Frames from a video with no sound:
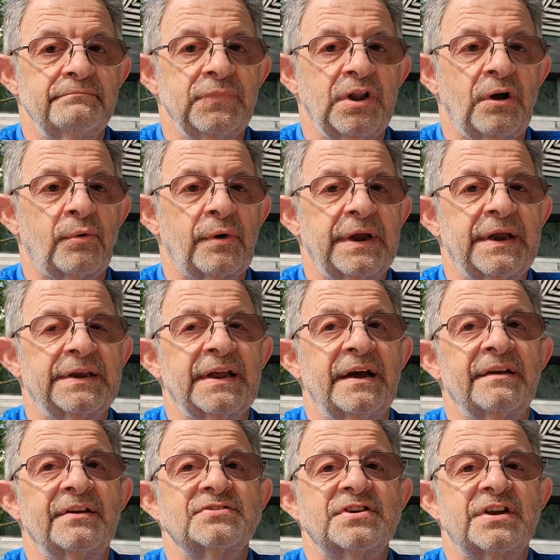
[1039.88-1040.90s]
lowering it
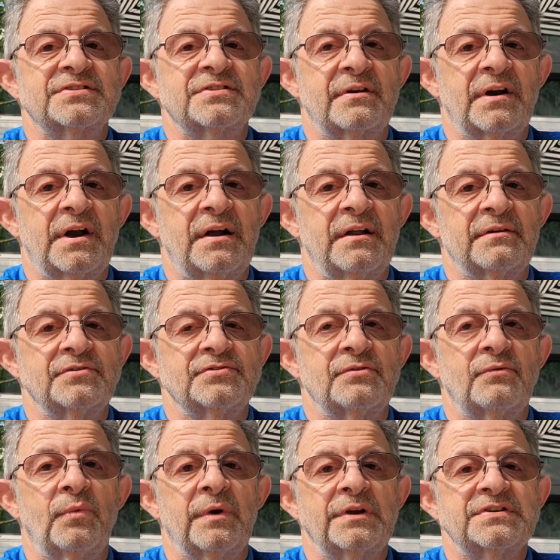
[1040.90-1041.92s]
down to six hundred dollars
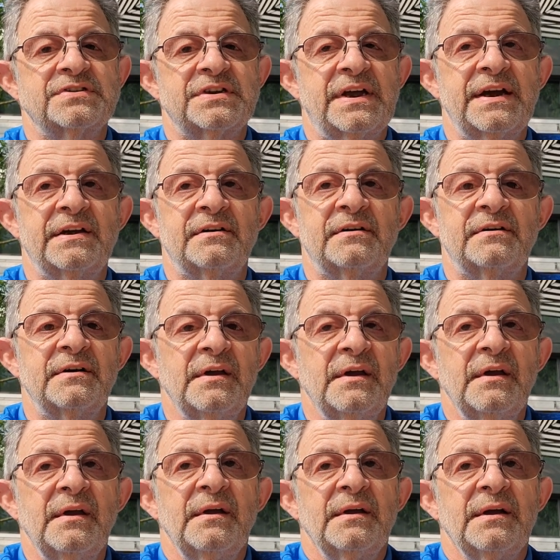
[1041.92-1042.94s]
in one sale.
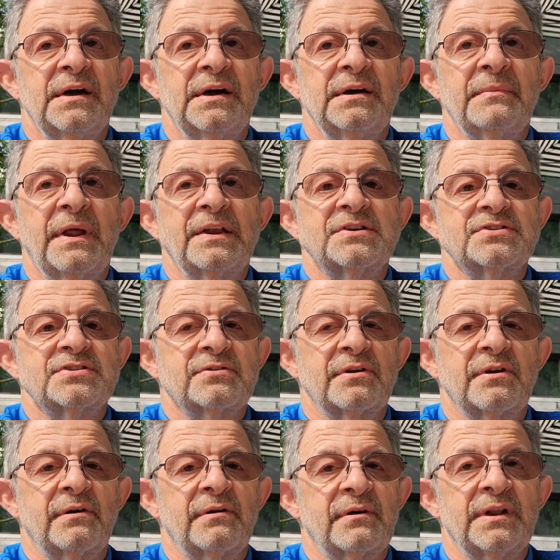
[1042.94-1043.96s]
Um, that's
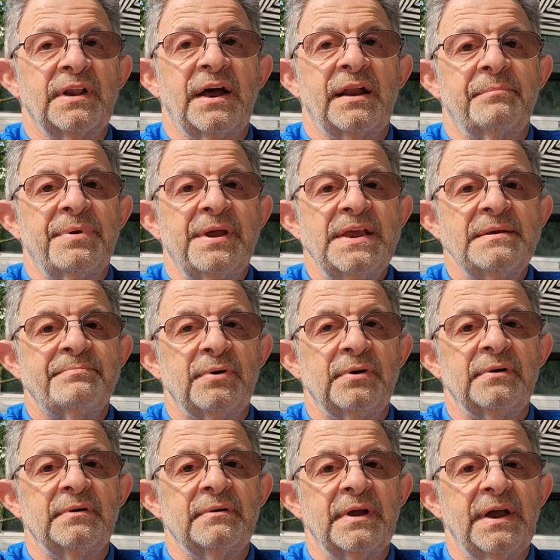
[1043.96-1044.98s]
going to hurt a lot of
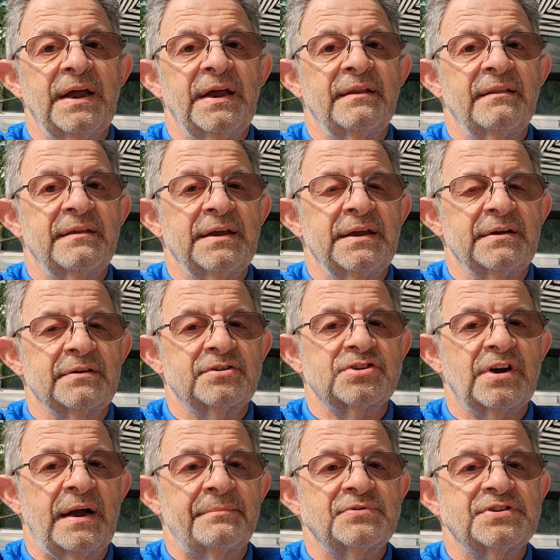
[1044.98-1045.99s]
people, and the uh,
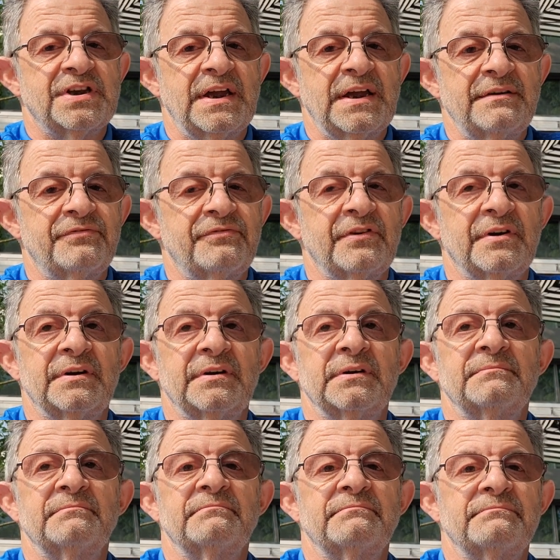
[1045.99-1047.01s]
Shop Safe
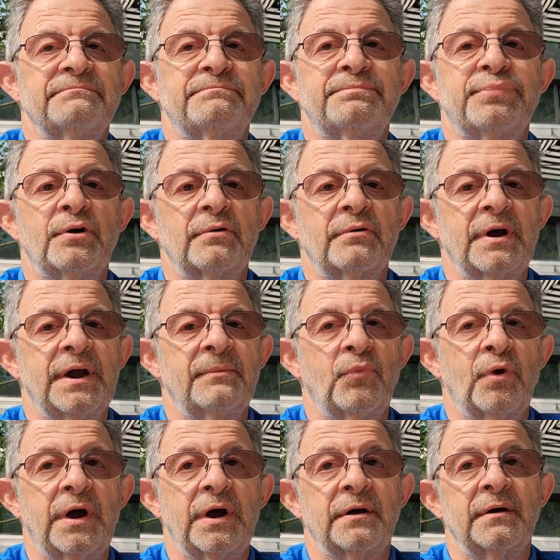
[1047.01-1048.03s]
uh,
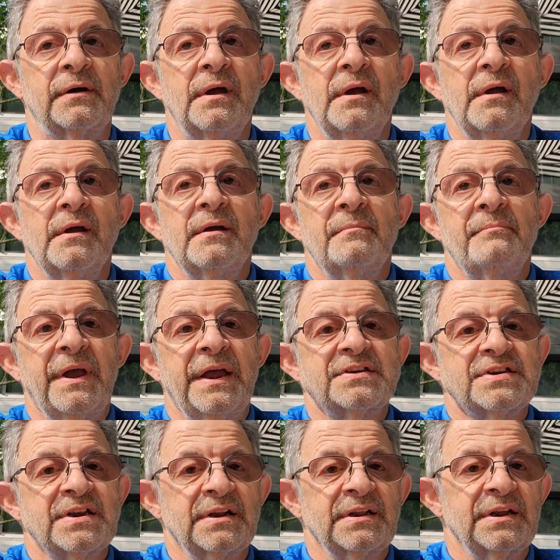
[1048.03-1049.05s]
program where
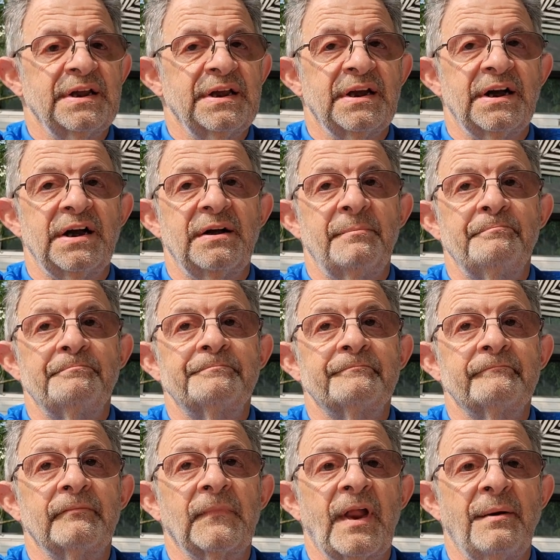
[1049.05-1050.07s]
basically um,
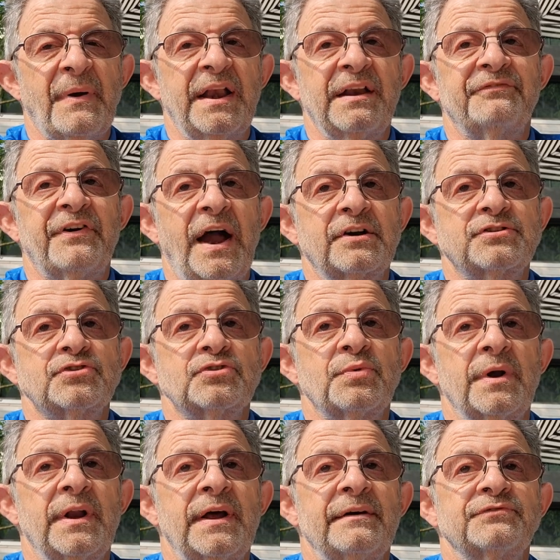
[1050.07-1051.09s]
manufacturers
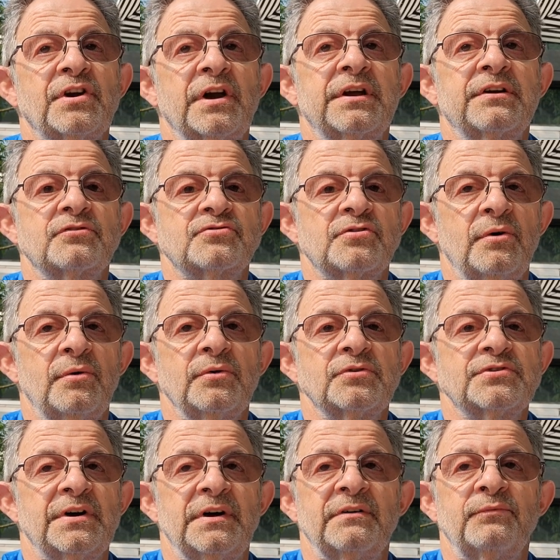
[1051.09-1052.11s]
want to have tight
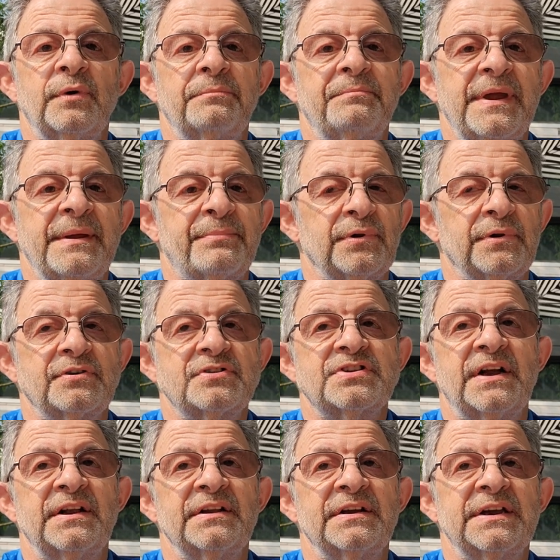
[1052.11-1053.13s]
controls of what people are
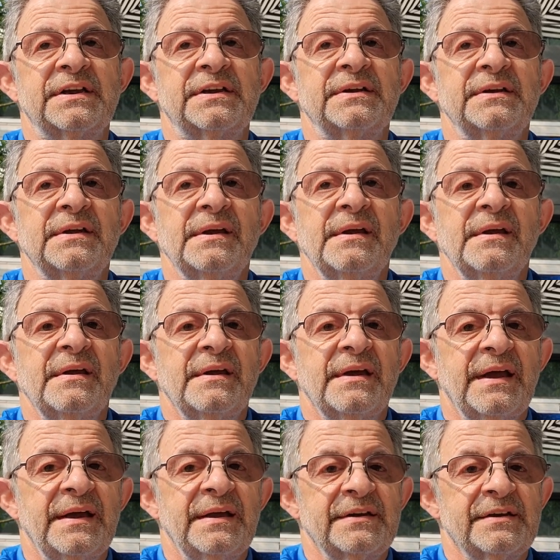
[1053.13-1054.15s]
selling,
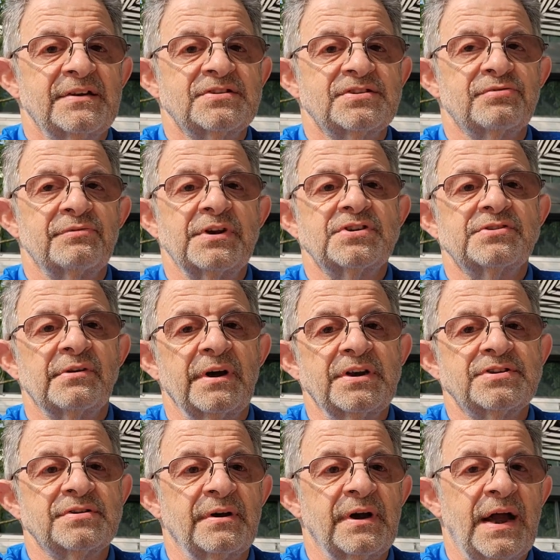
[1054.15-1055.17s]
and it's three
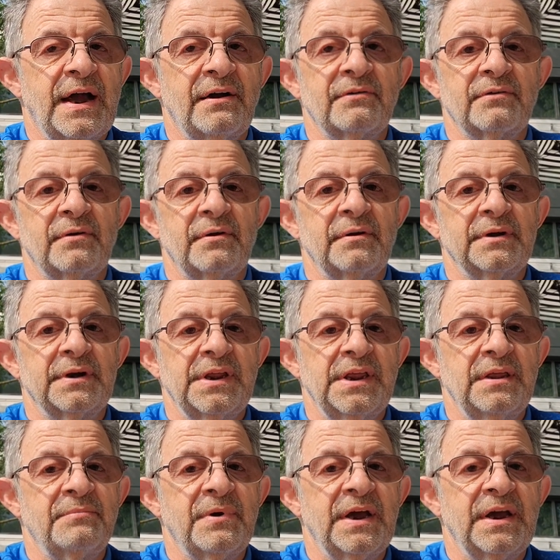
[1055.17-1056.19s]
strikes you're out on
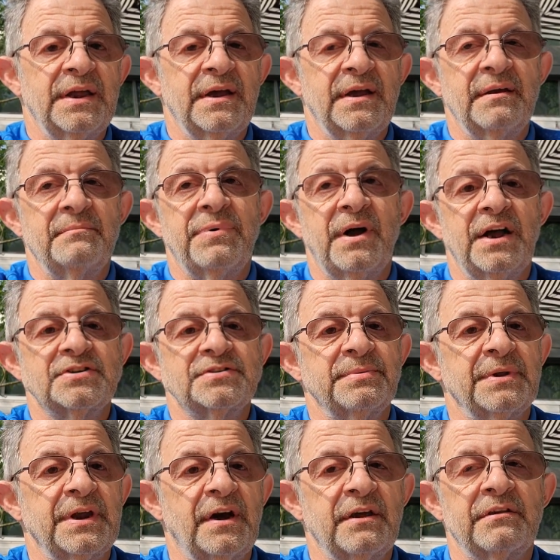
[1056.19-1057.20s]
eBay and
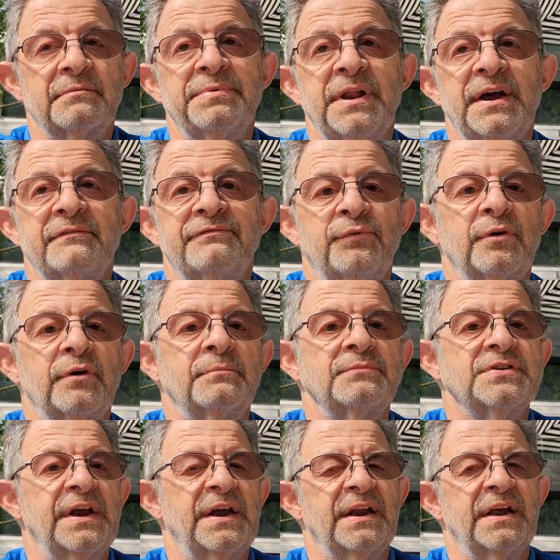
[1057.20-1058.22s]
possibly other
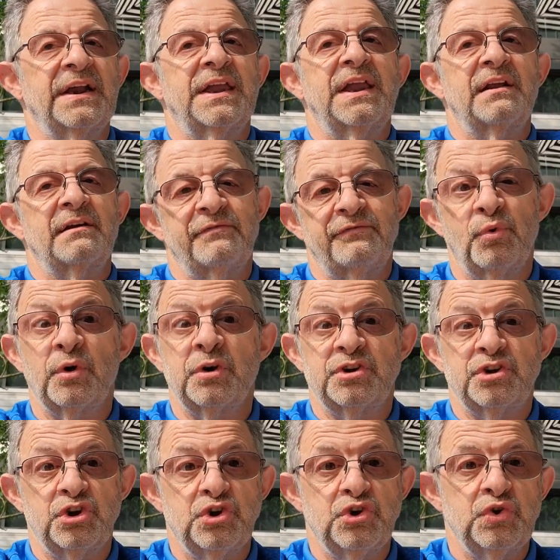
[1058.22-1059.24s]
platforms, and I can't afford
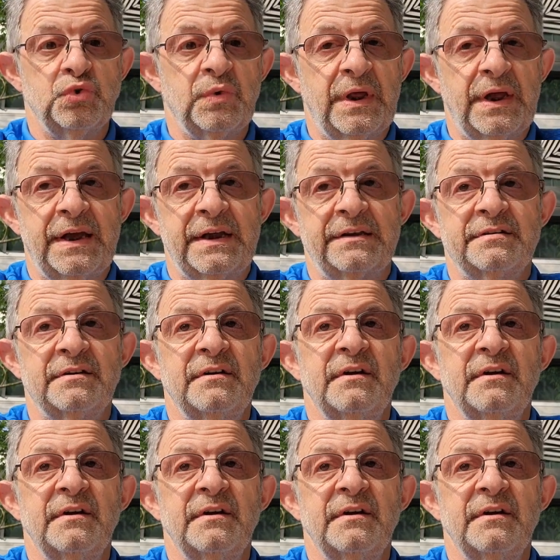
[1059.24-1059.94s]
to do that.